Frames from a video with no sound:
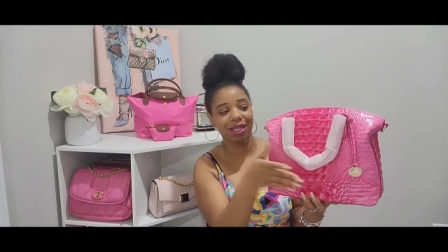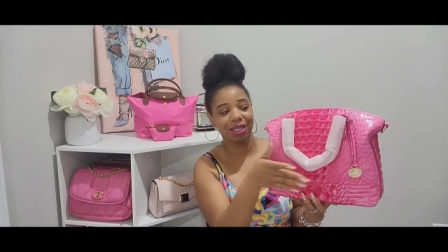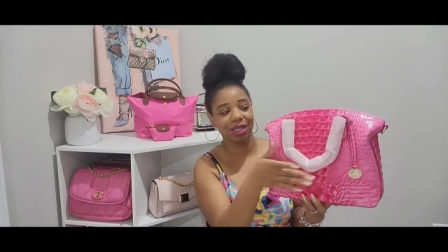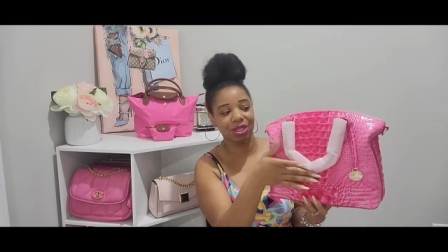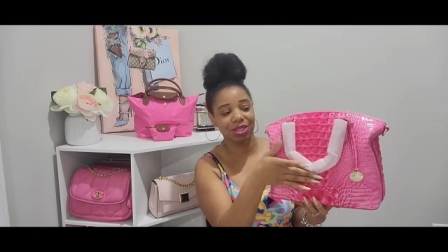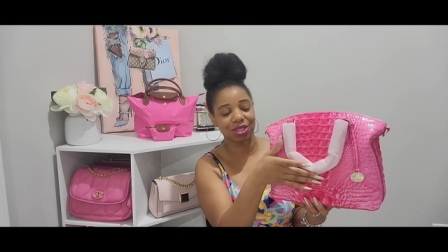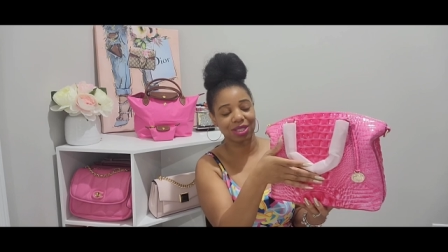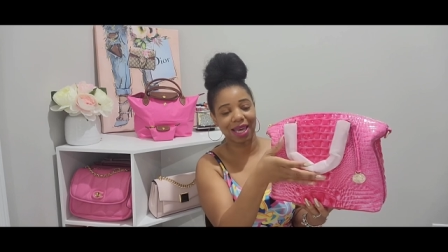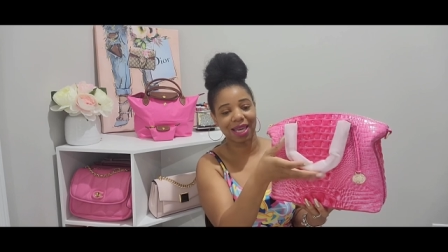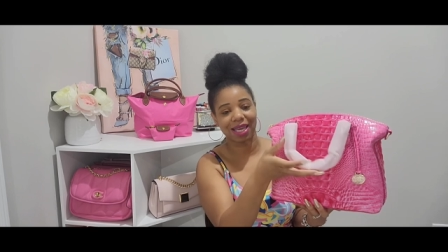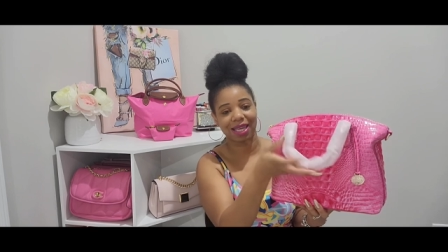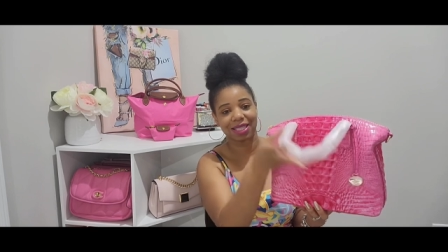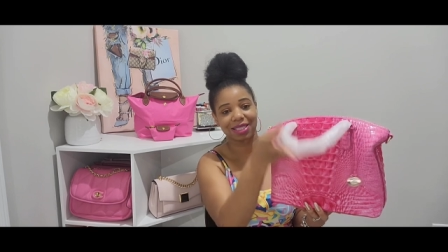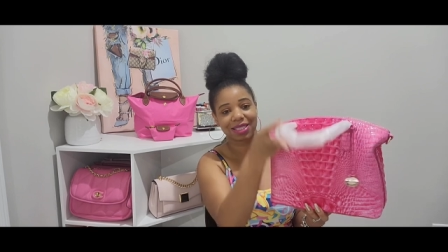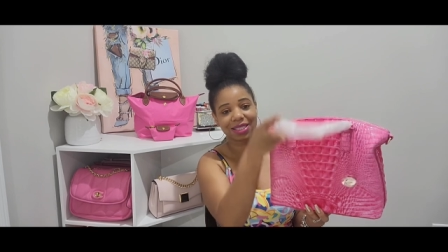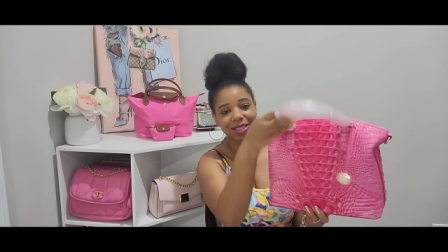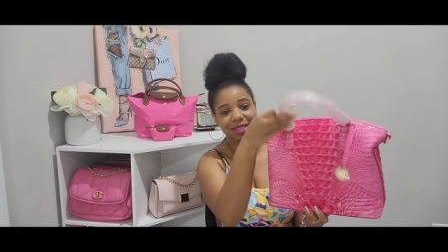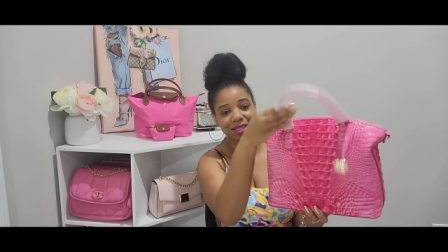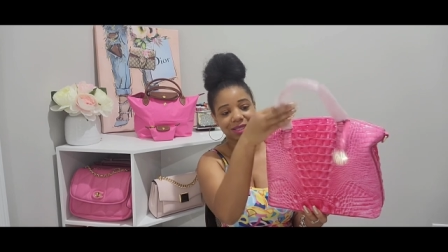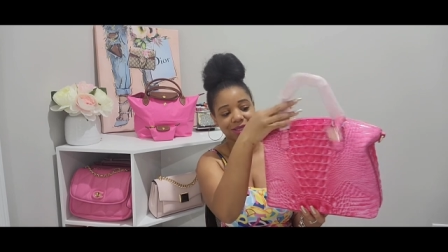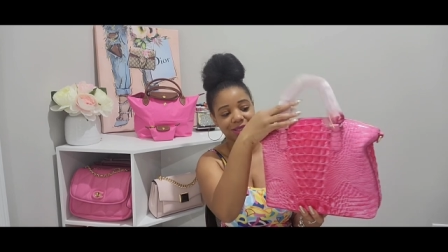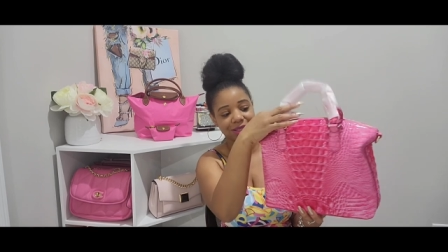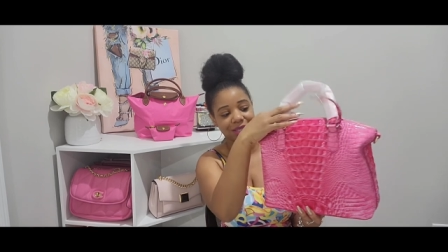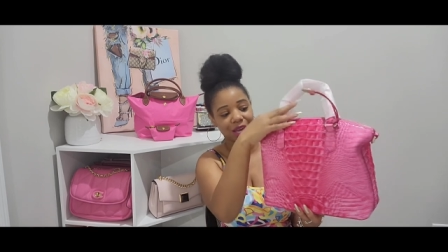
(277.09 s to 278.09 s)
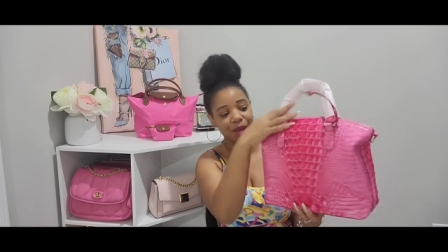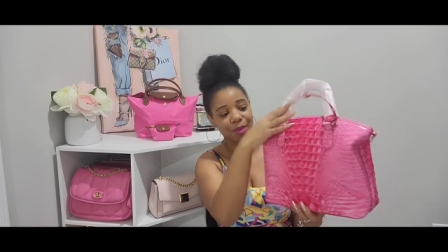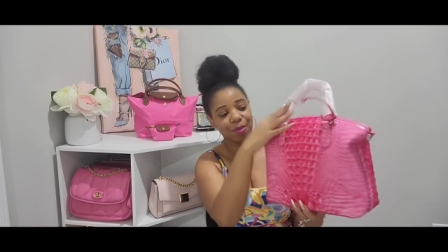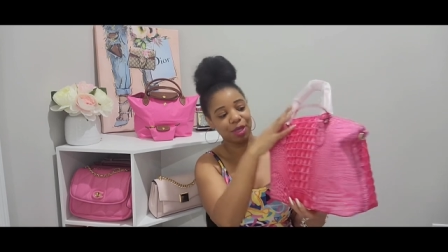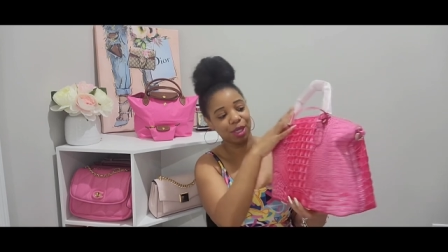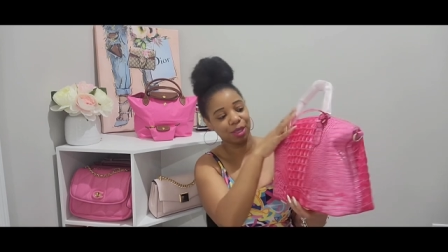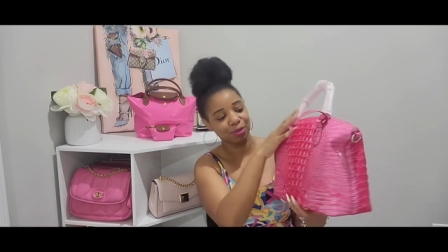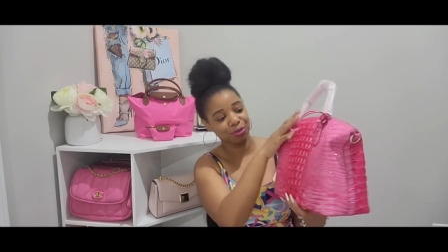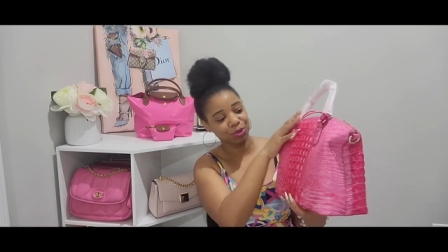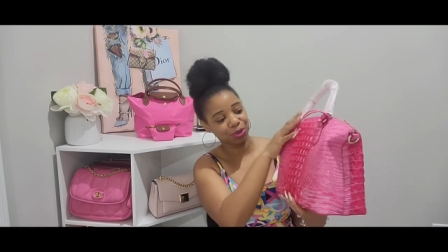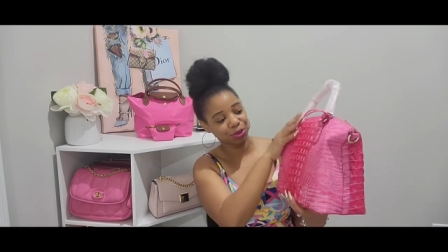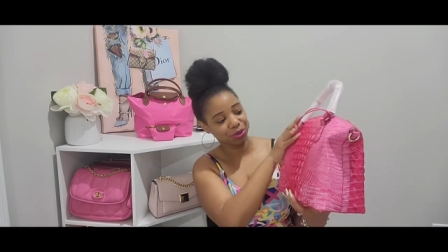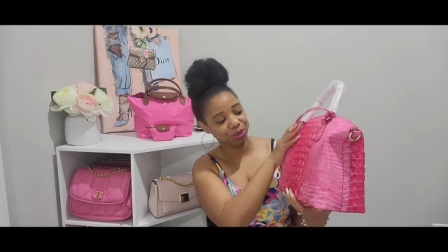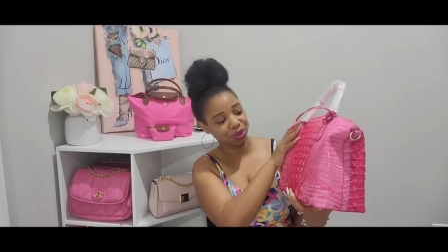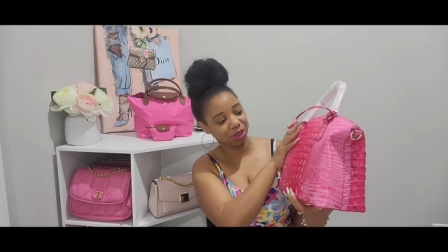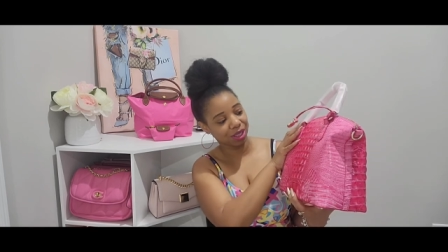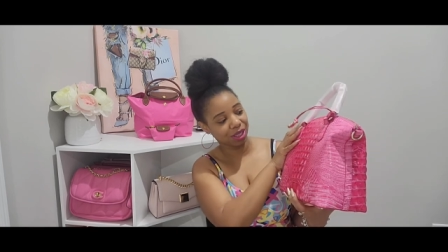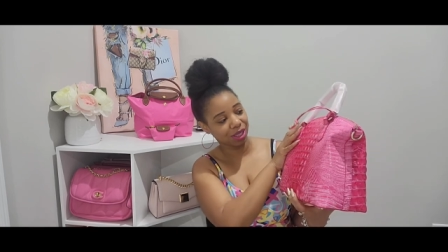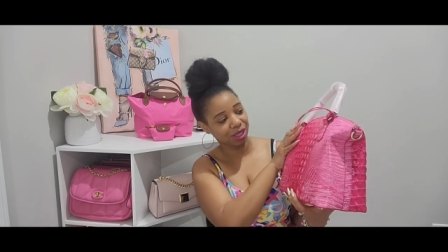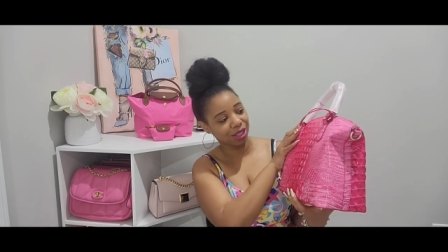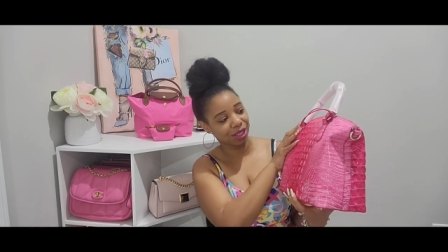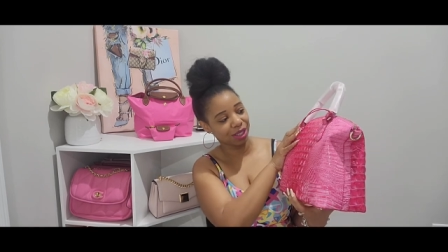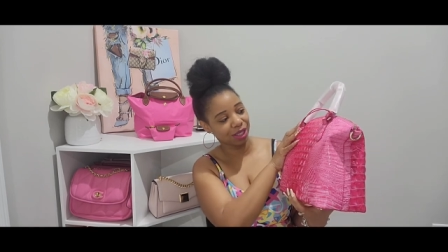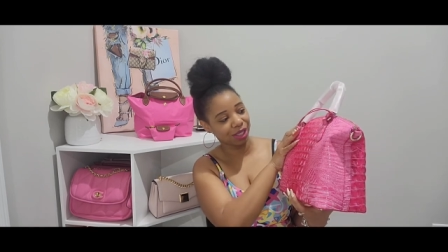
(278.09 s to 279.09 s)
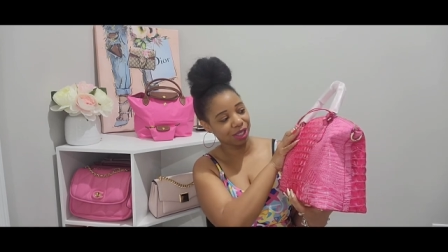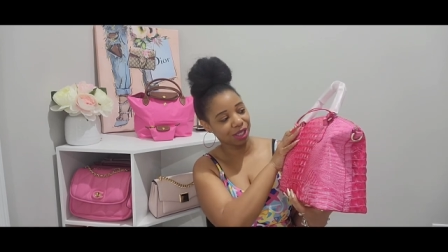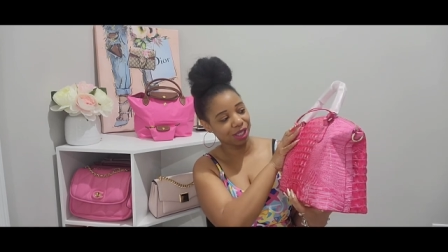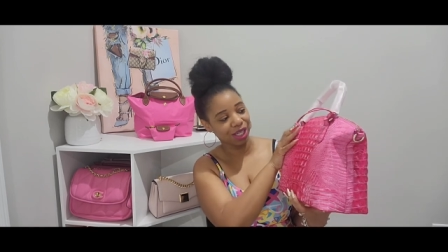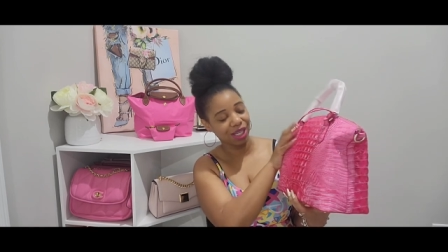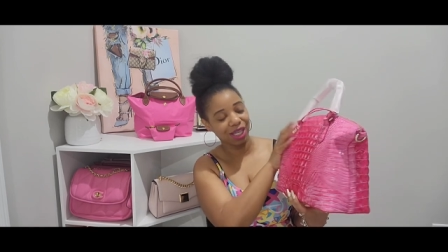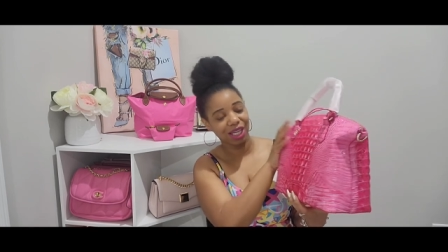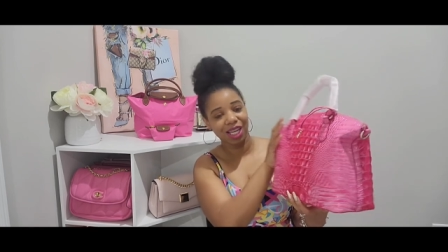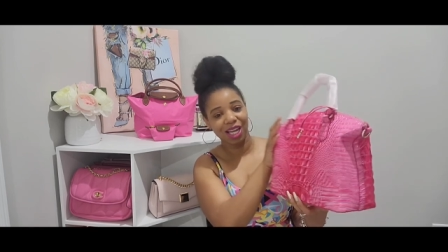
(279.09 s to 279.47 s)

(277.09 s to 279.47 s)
it looks like it's coming up true to color.